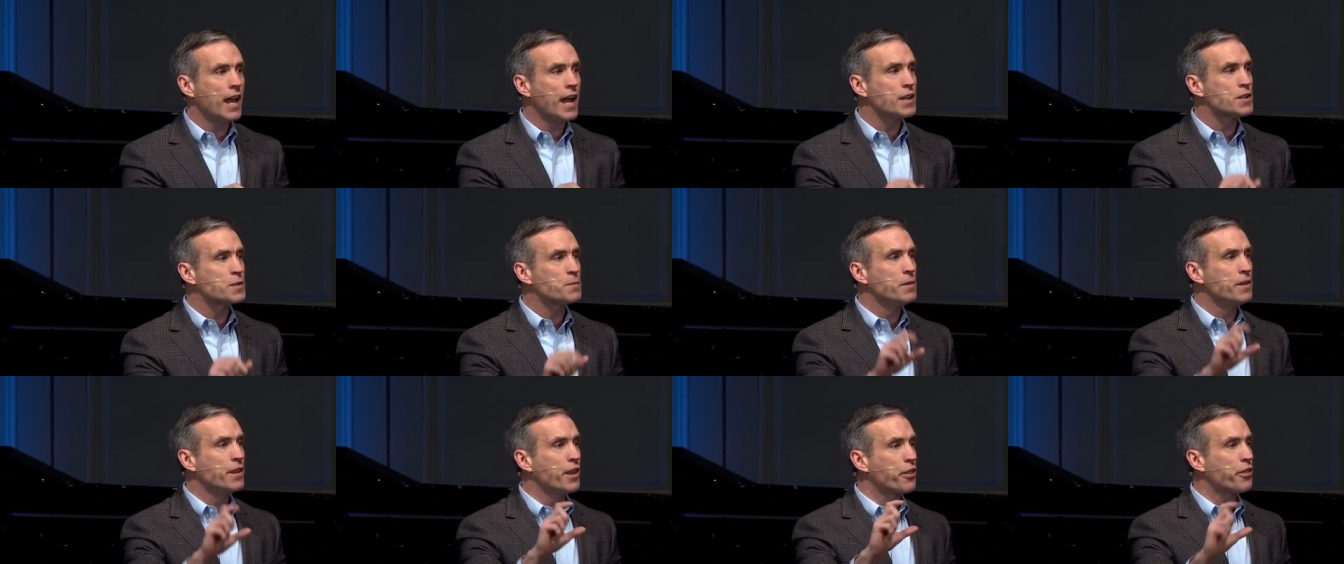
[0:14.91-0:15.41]
that
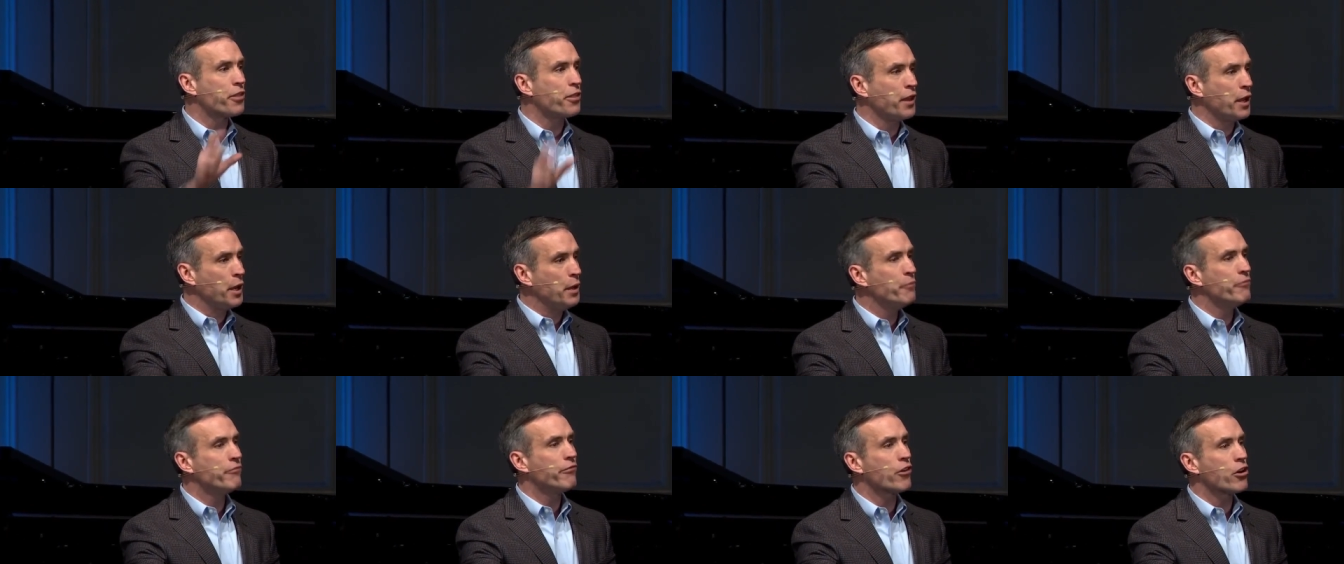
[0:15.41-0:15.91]
has been the
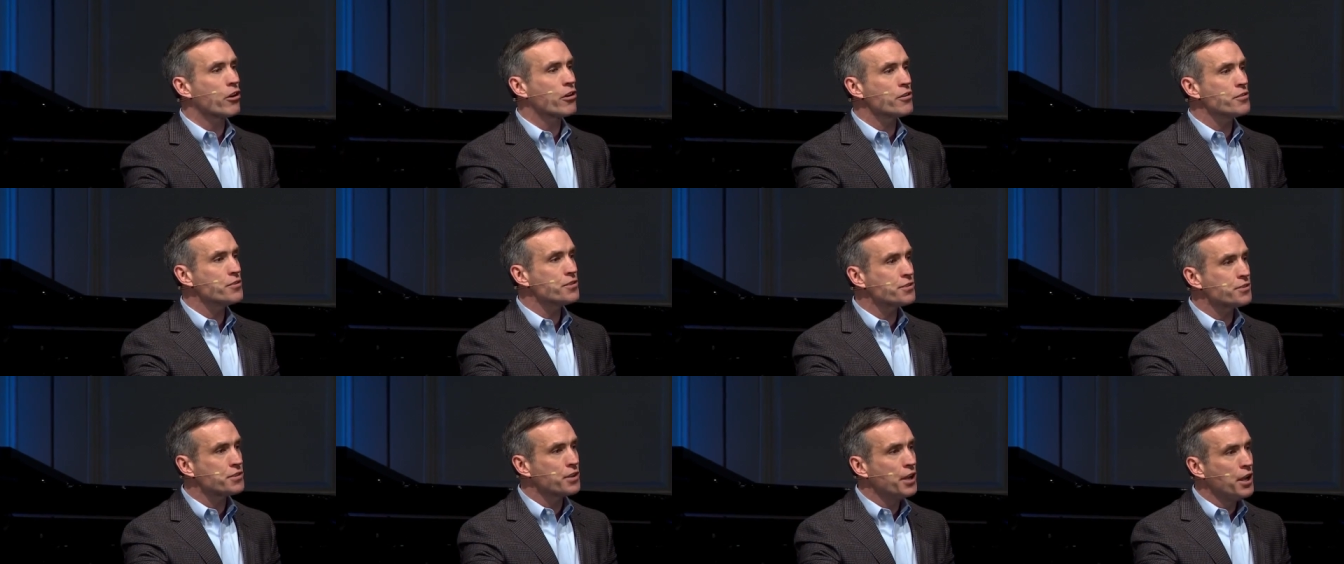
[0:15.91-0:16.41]
theme
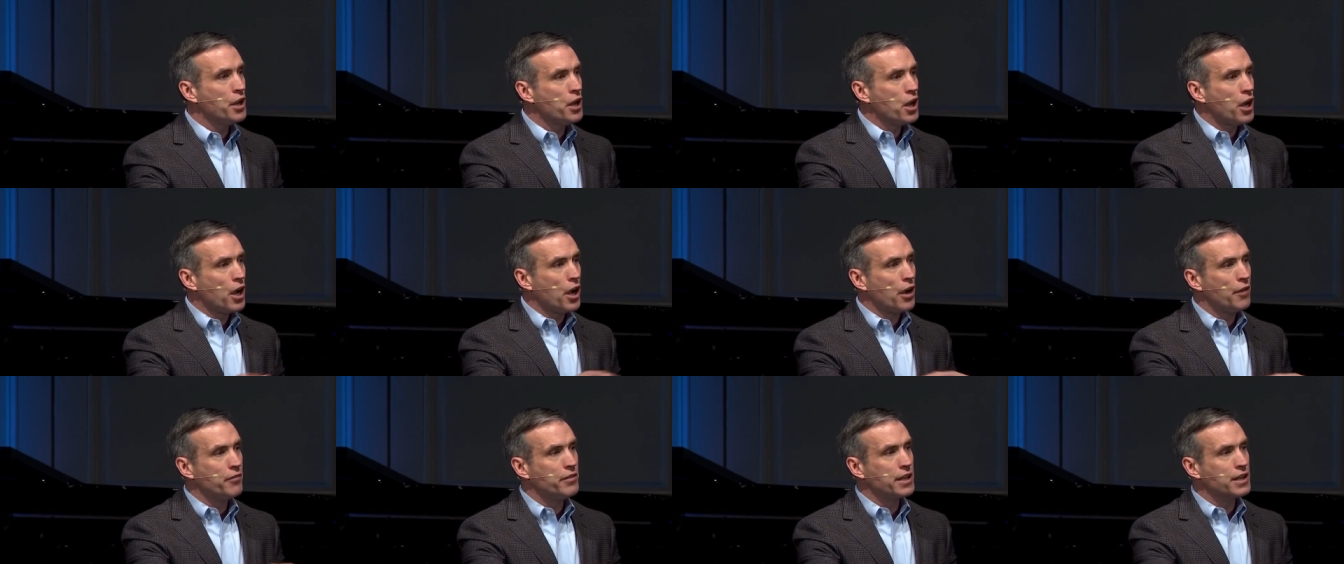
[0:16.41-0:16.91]
verse
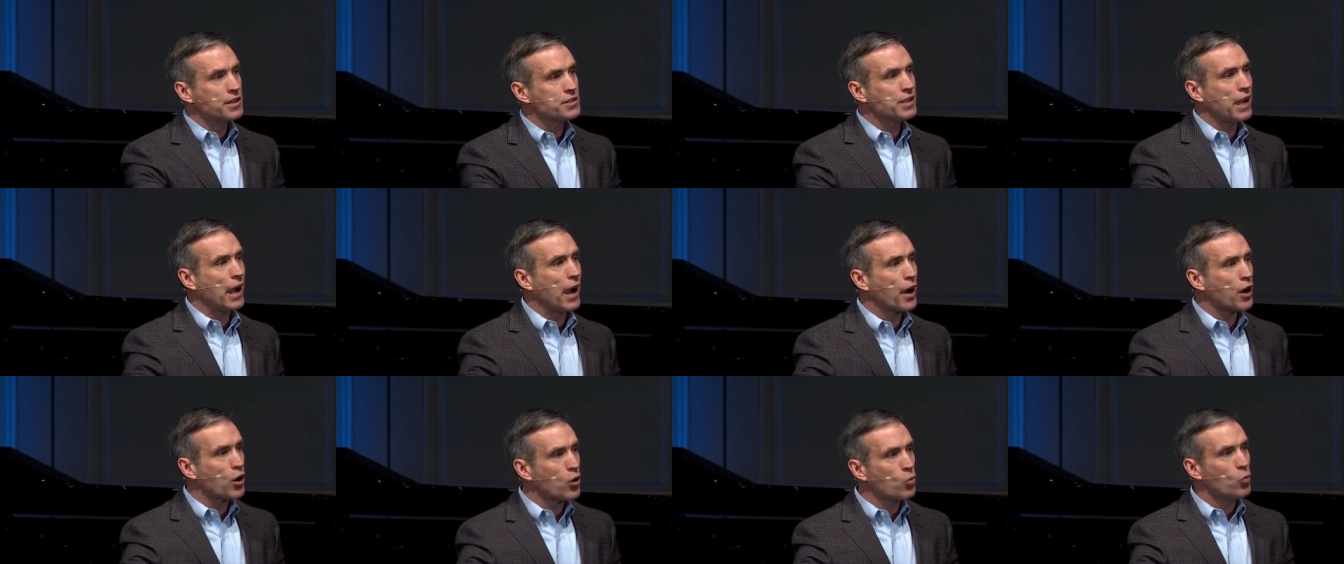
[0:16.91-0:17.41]
of the
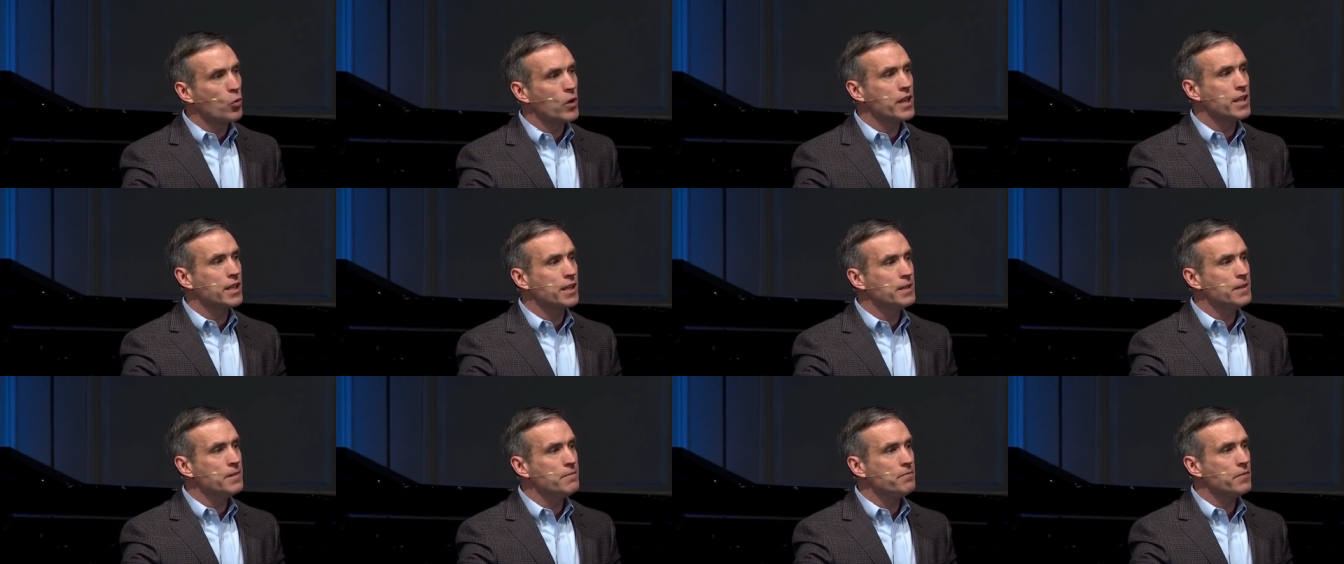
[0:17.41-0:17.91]
entire
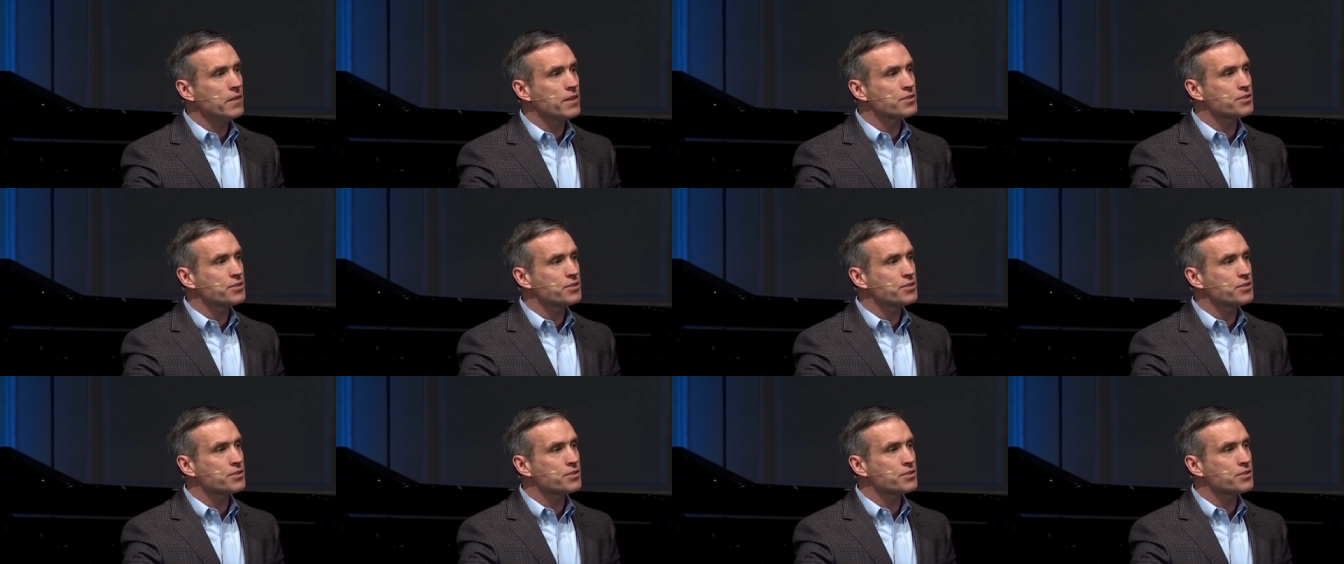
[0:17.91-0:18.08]
weekend.